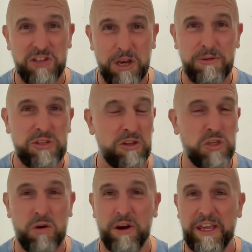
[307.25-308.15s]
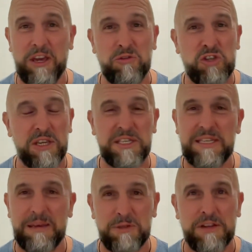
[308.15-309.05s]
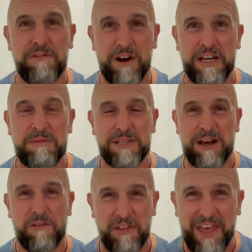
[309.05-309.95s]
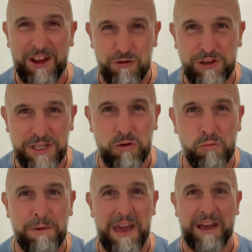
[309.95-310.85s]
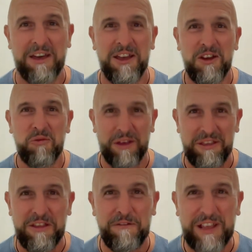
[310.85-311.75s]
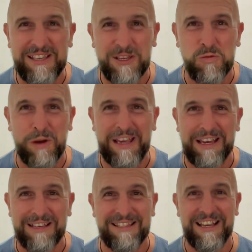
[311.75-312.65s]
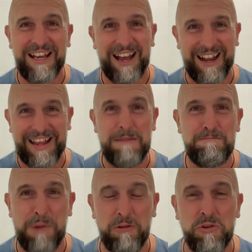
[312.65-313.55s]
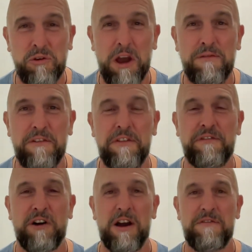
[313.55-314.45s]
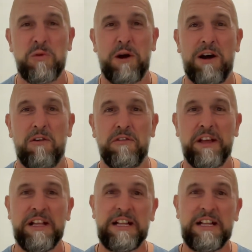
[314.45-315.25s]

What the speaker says: And Thomas Du Toit, who just seems to find himself on that critical pick when the defence is weakest, and he bundled over for 5-12.